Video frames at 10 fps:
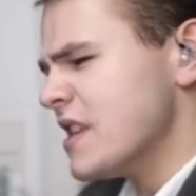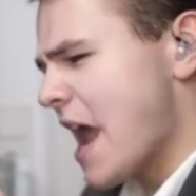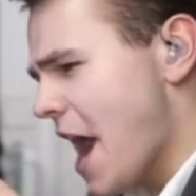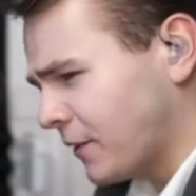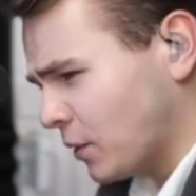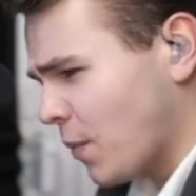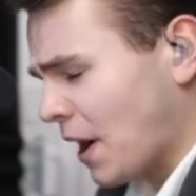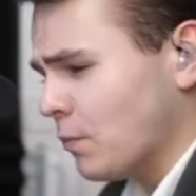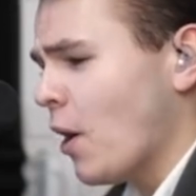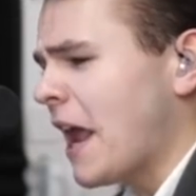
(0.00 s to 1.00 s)
yes,
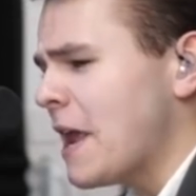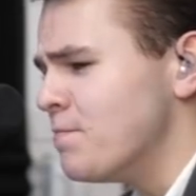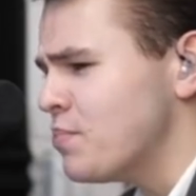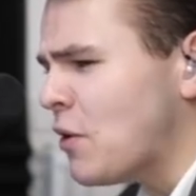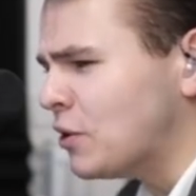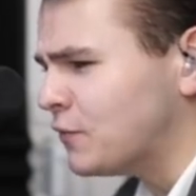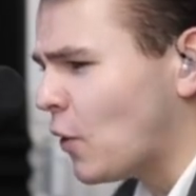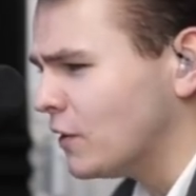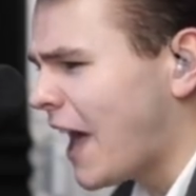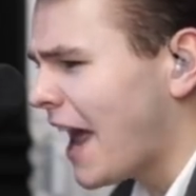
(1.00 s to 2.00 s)
everybody. What a
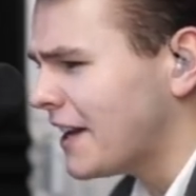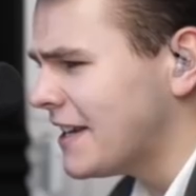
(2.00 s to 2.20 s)
beautiful landing